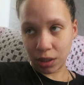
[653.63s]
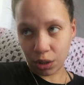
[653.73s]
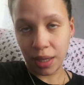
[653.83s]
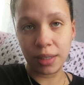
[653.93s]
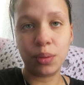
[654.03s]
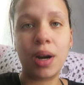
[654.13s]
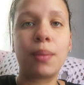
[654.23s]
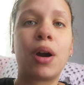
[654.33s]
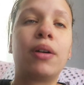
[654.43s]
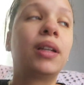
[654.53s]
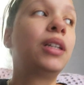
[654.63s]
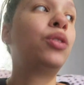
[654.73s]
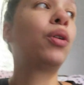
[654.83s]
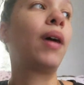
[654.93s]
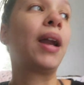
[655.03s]
So that's what I'm currently
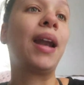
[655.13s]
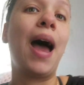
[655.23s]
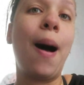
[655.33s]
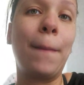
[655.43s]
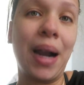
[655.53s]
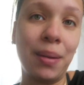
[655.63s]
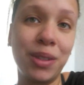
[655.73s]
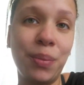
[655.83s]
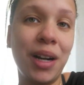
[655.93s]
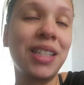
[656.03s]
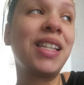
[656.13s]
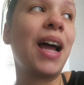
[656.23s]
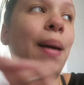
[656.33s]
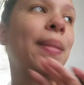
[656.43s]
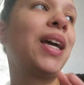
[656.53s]
doing right now, but I'm super
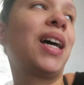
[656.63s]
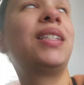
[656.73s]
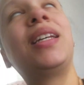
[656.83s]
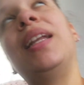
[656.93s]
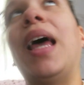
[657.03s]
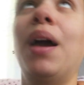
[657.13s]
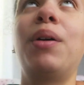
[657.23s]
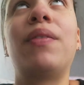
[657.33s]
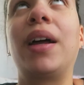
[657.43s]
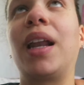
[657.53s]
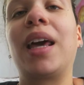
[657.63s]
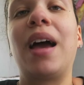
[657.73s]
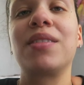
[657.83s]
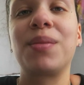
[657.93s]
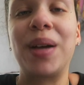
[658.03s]
excited because today we finally
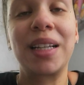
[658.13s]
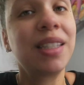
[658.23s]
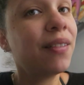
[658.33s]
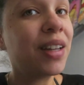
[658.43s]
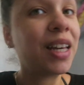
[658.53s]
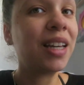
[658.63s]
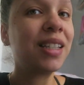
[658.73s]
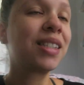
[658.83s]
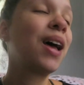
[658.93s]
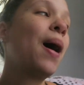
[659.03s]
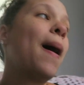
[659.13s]
have some activities.